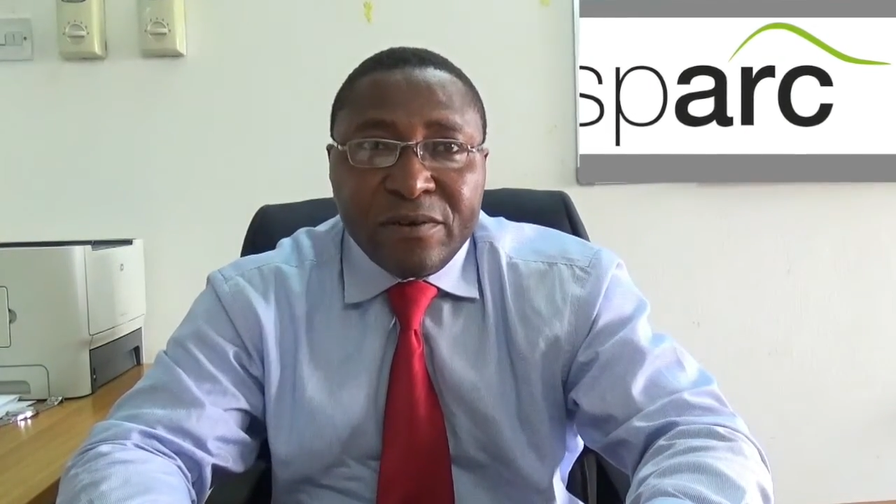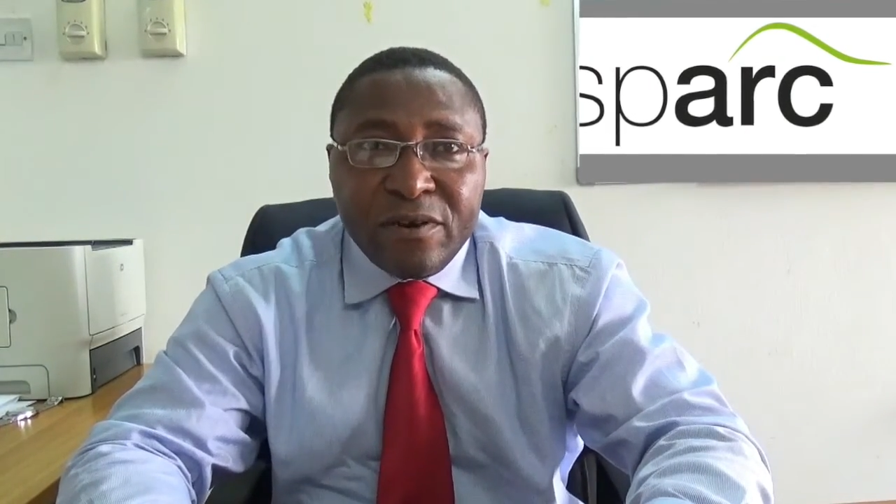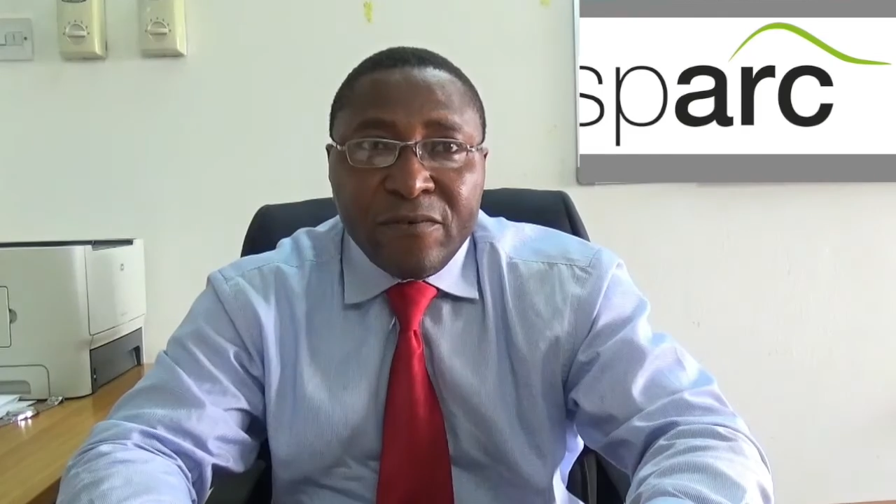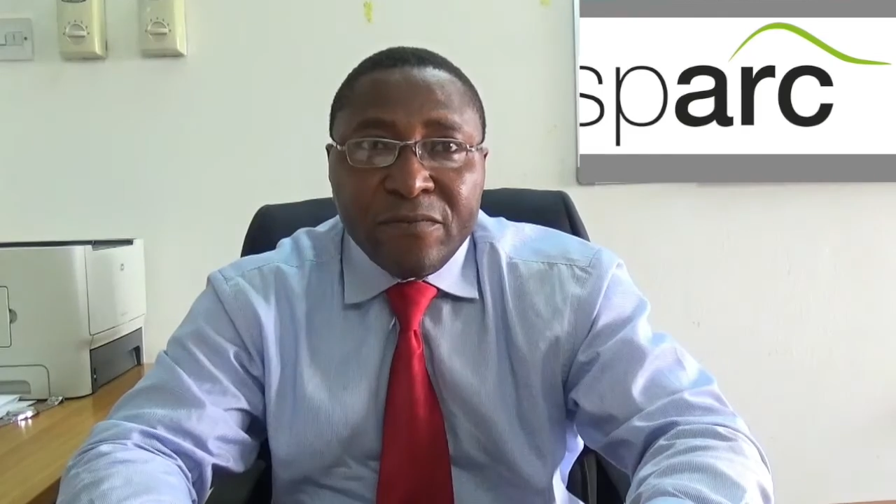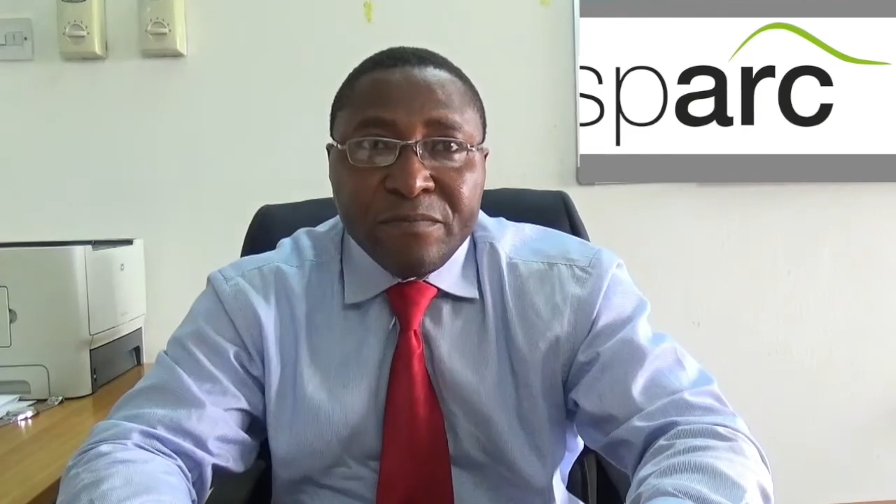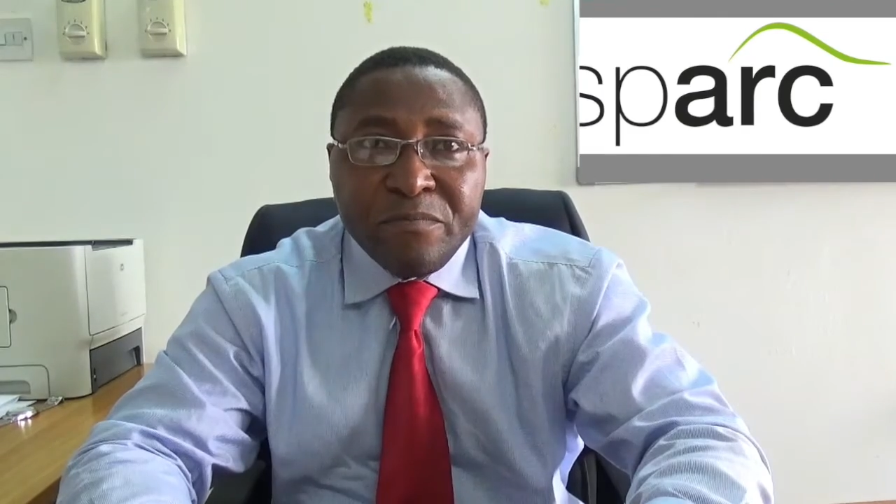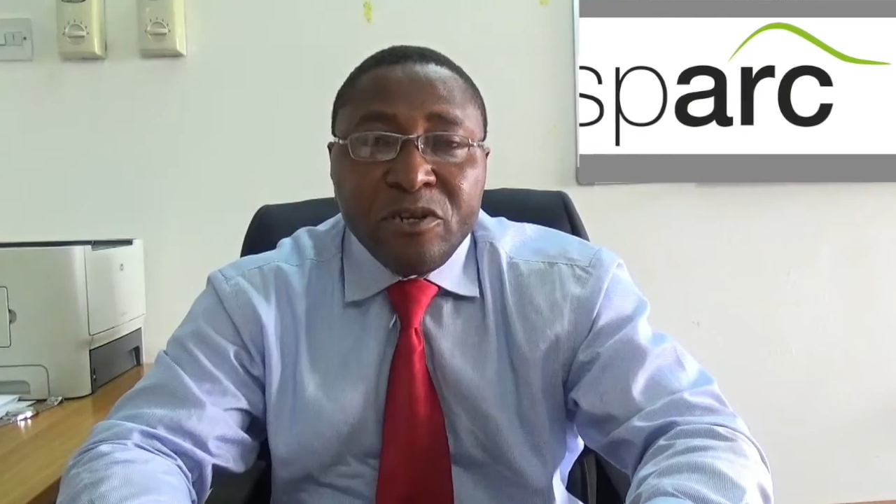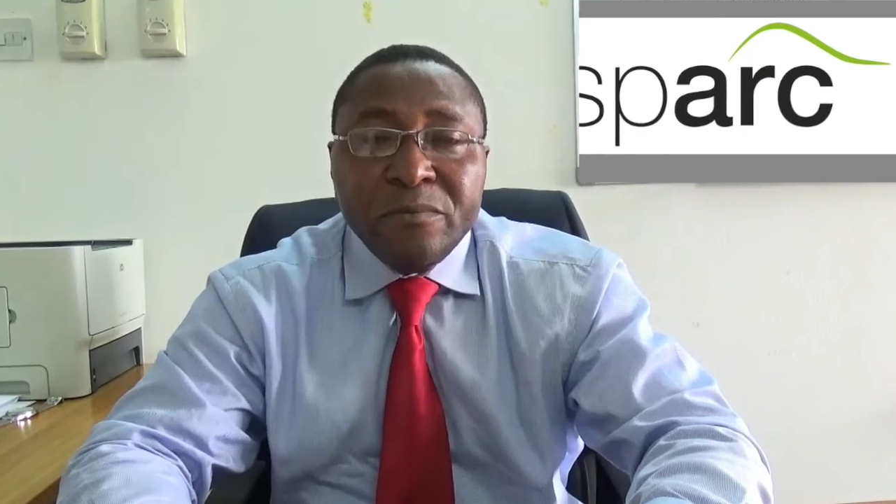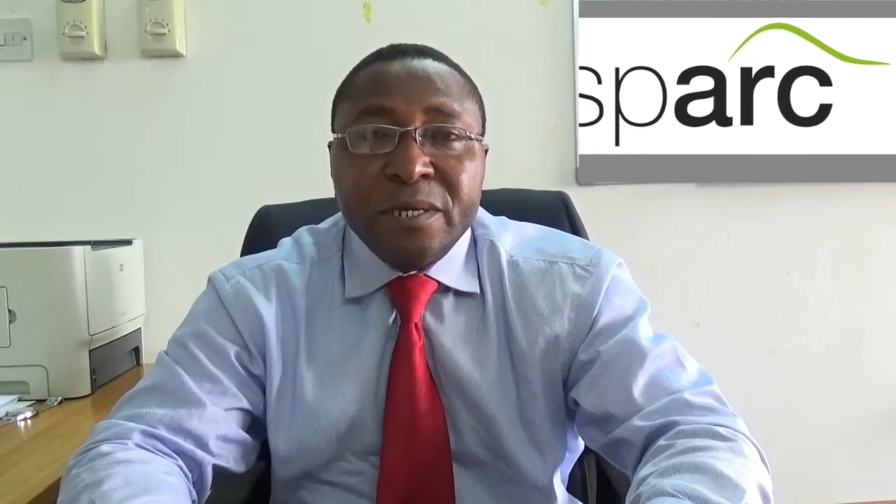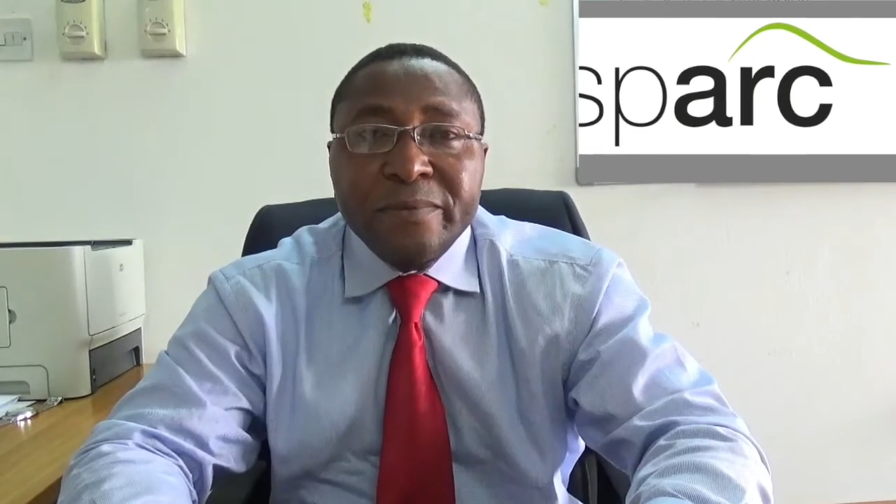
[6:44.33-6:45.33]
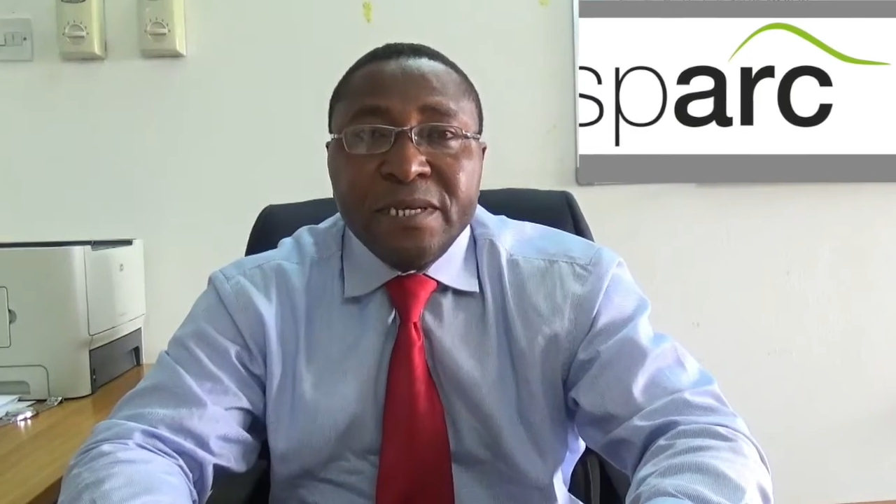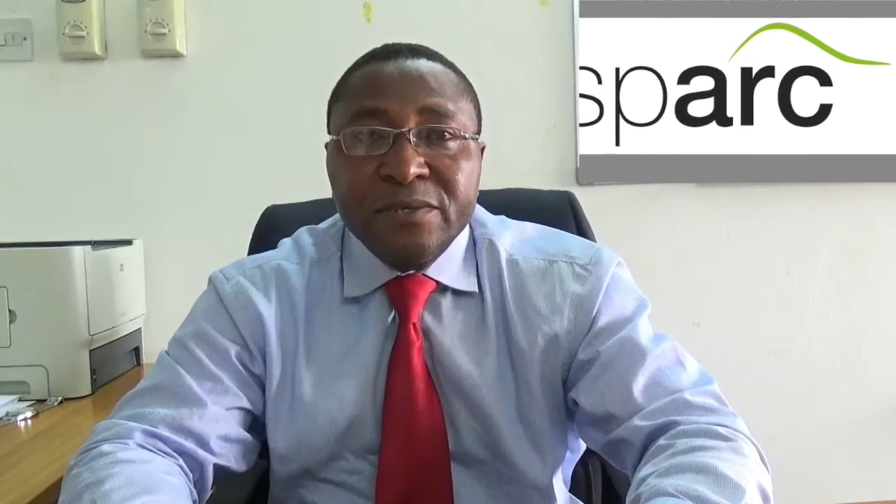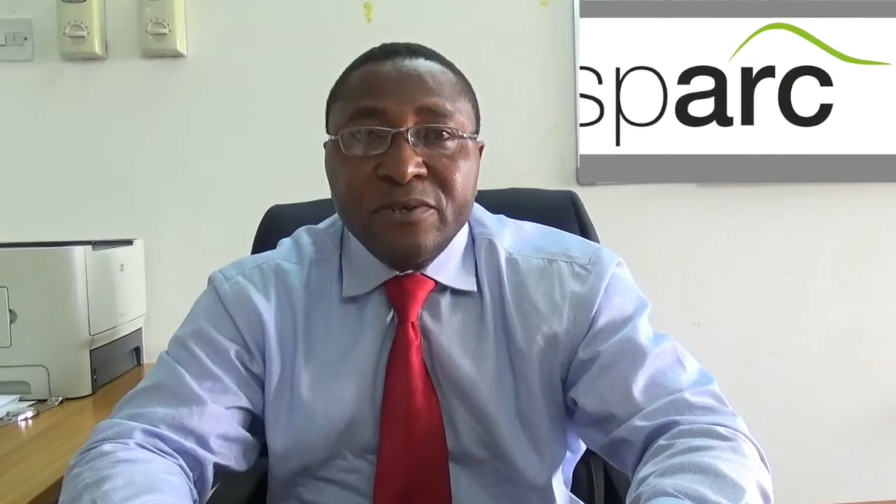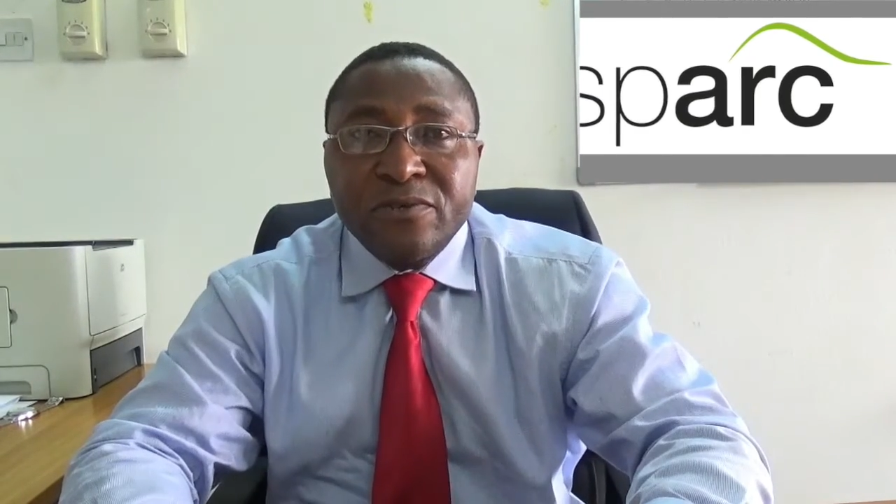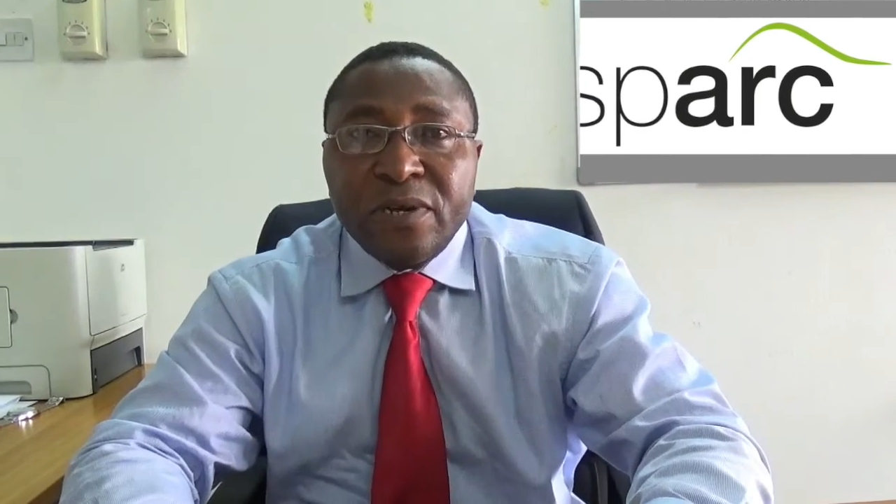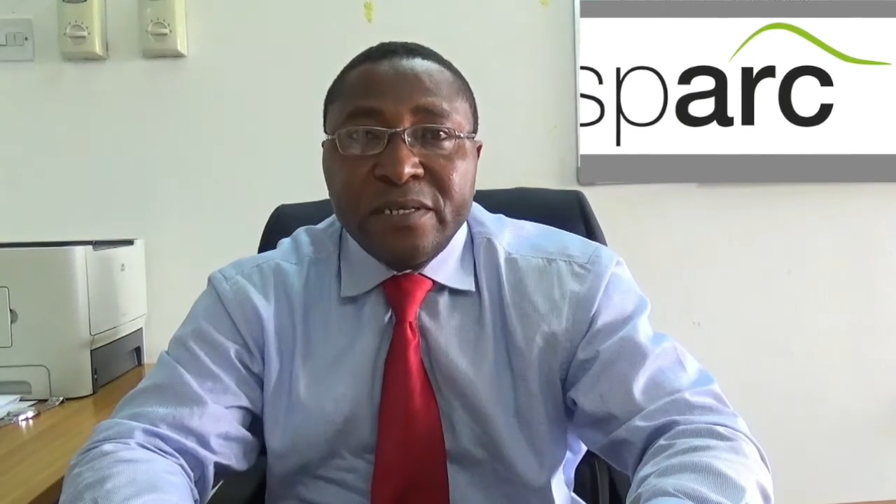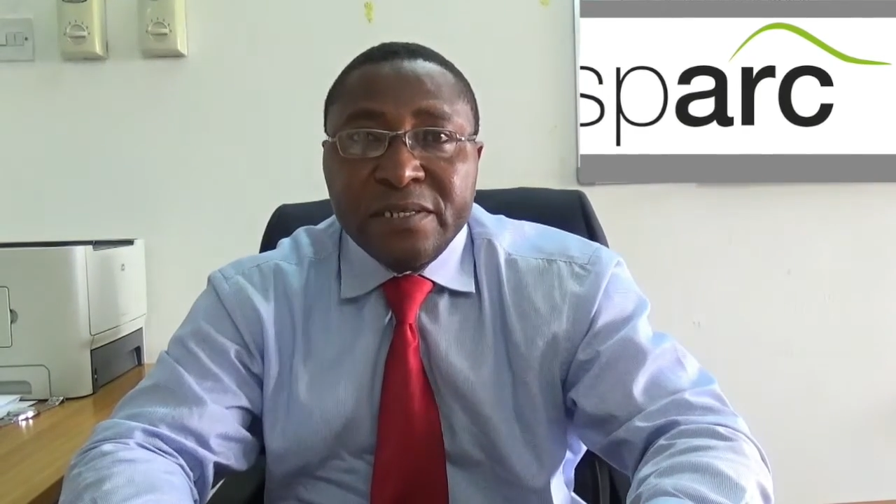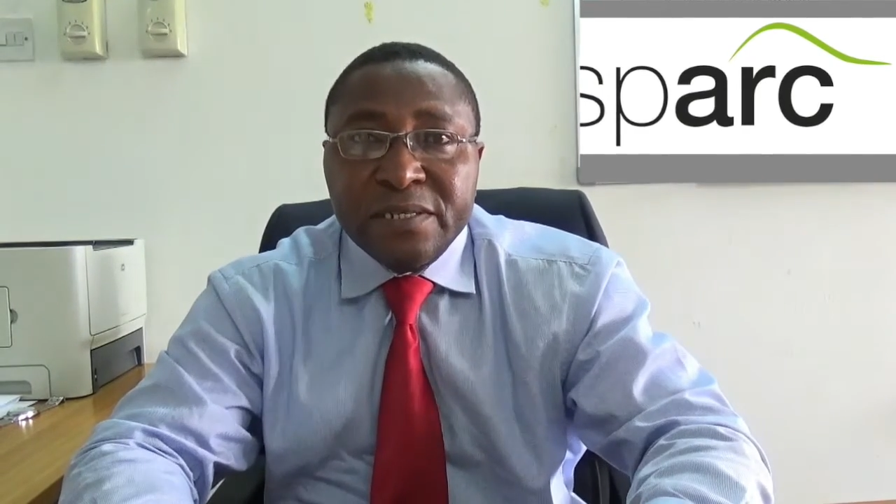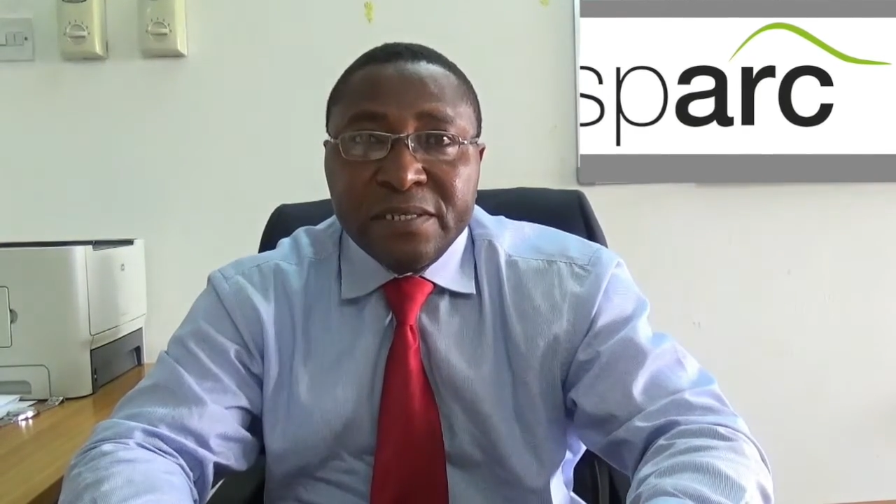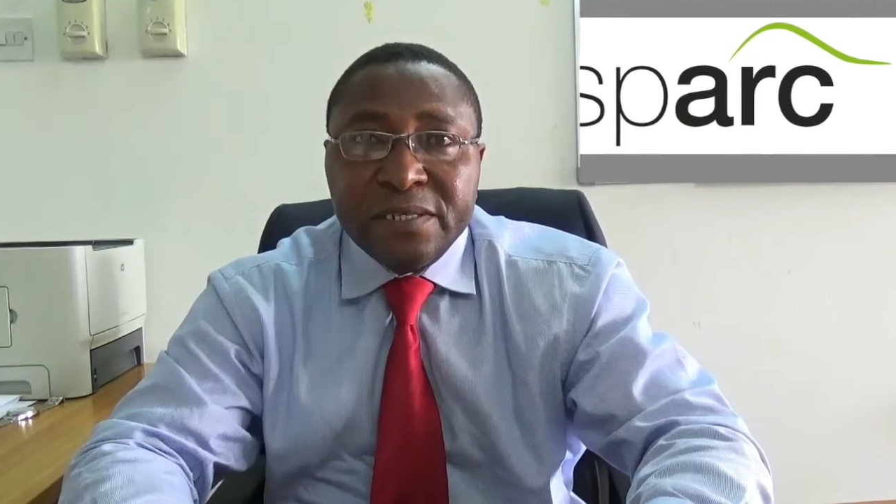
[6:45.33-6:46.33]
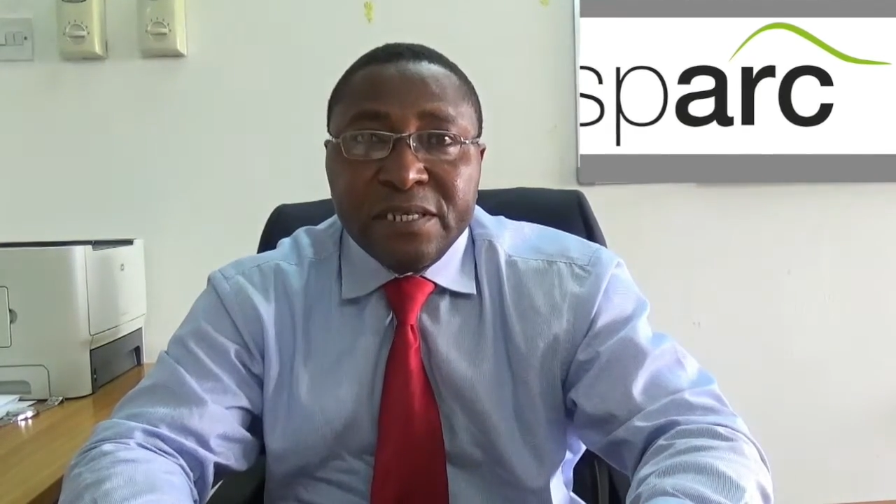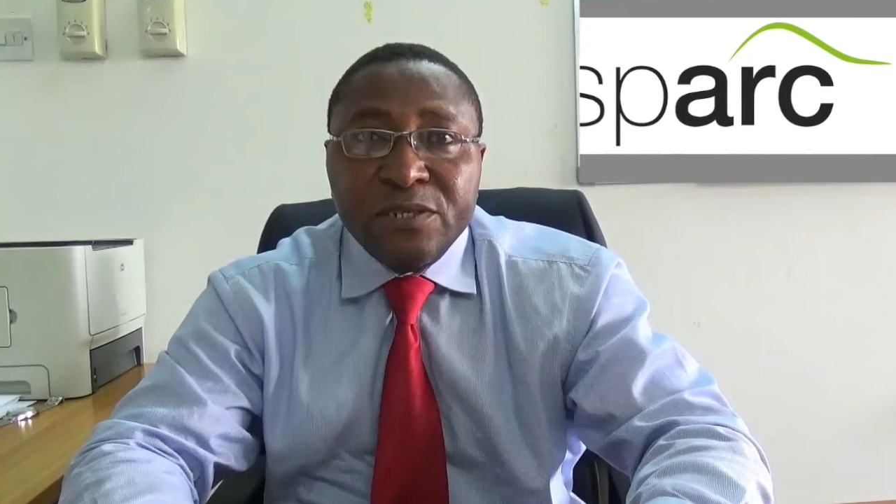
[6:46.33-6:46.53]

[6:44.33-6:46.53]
of medium-term sector strategies